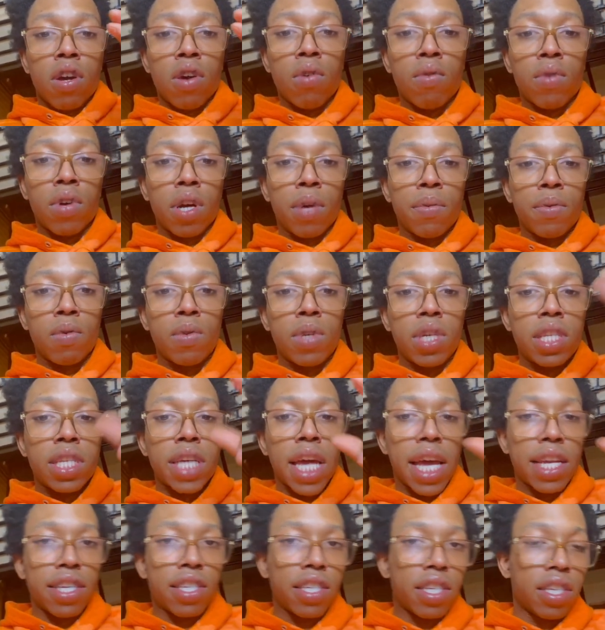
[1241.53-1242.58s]
um, you
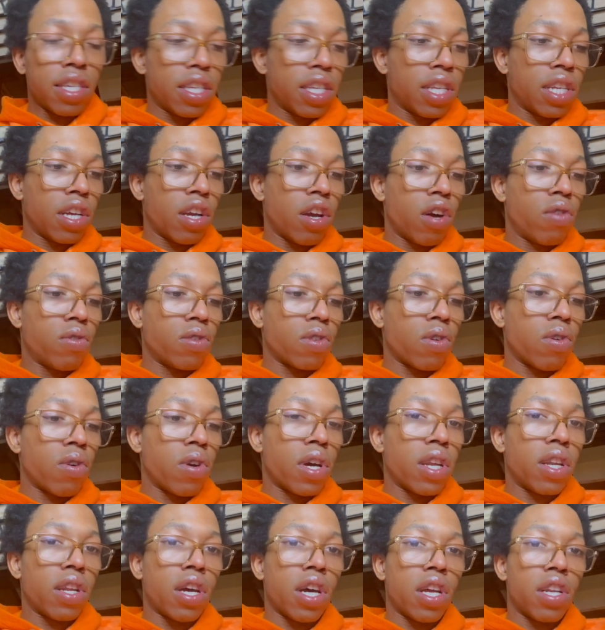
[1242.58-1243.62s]
detach it and then it goes
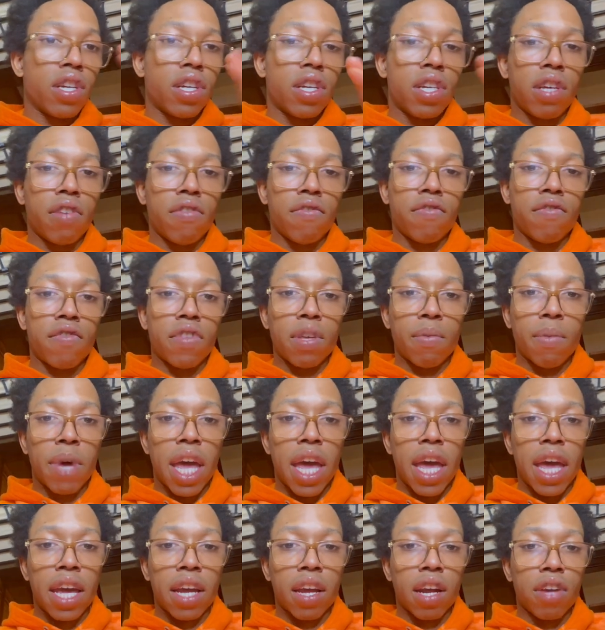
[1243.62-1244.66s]
on underneath the
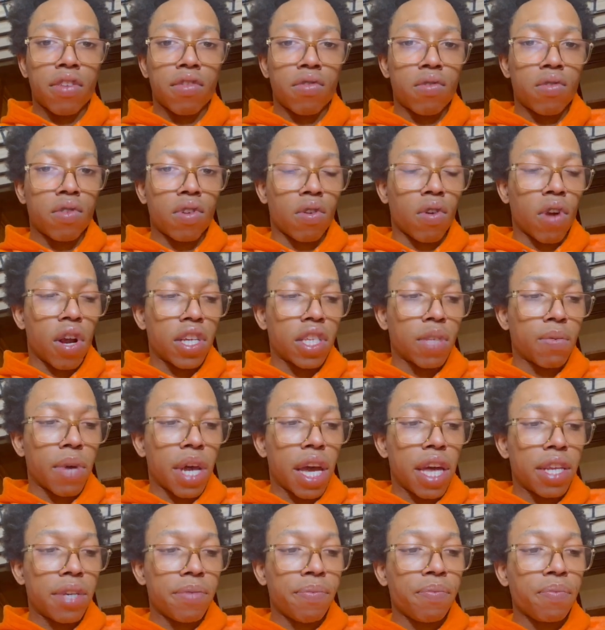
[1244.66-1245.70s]
bag or through the
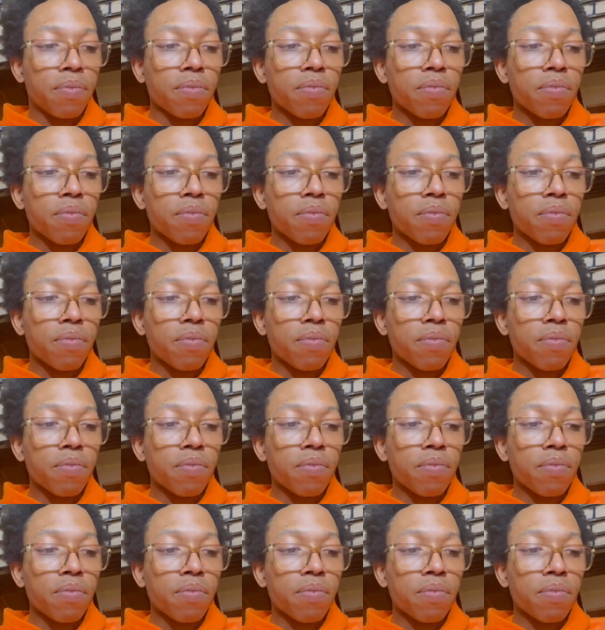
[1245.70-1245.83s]
crossbody.